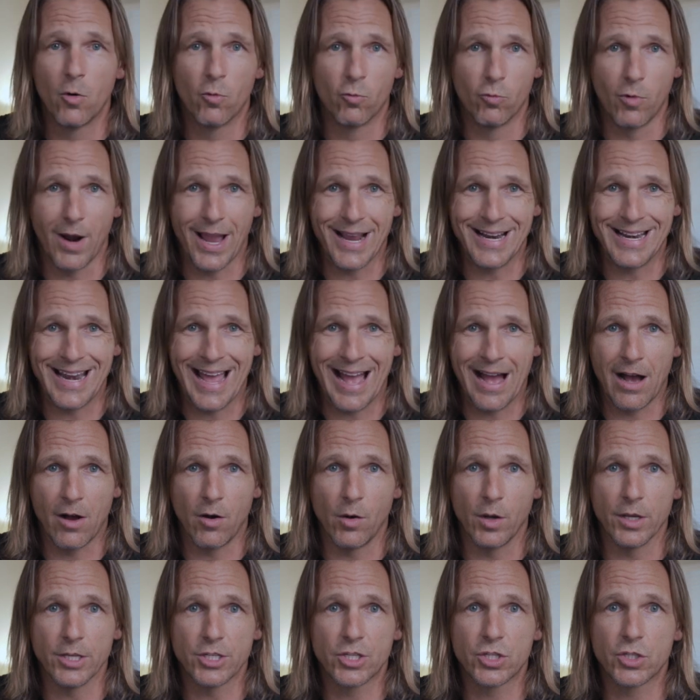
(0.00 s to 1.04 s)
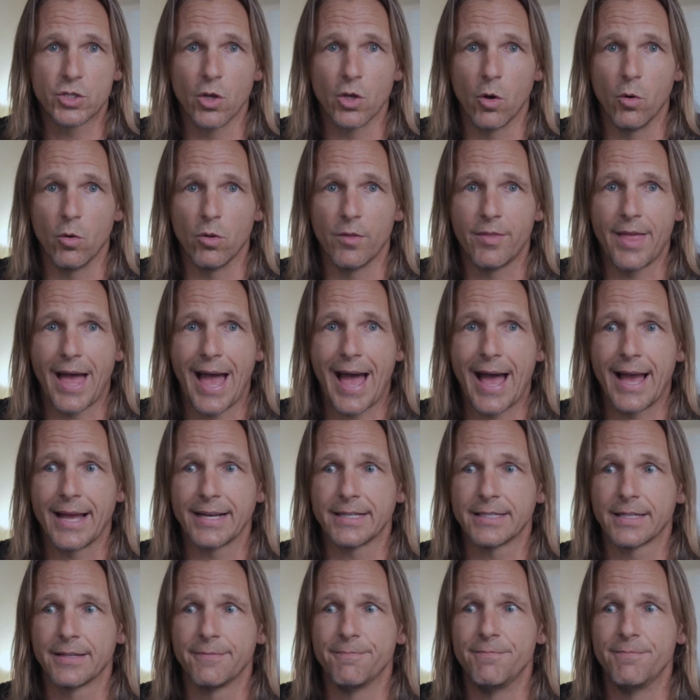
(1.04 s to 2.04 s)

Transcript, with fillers: right now so that